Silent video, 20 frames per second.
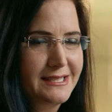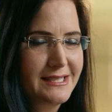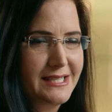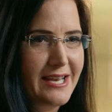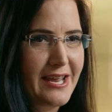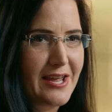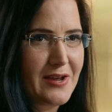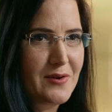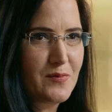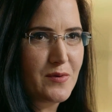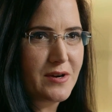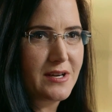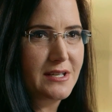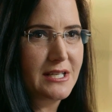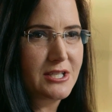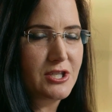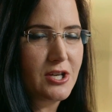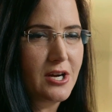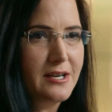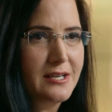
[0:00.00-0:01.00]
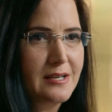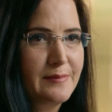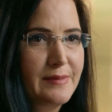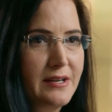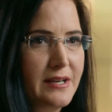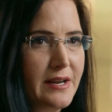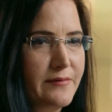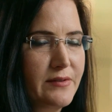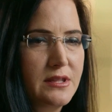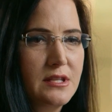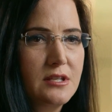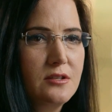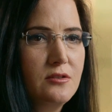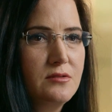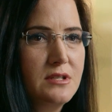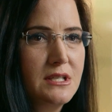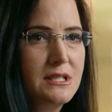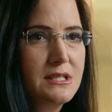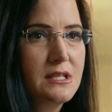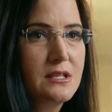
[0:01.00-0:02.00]
Today, we're going to talk about everything you
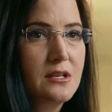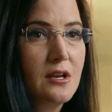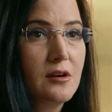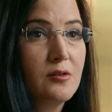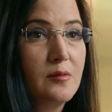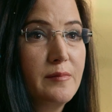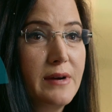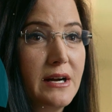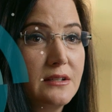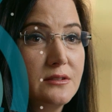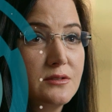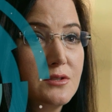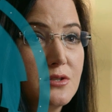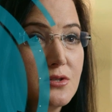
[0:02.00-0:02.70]
need to know about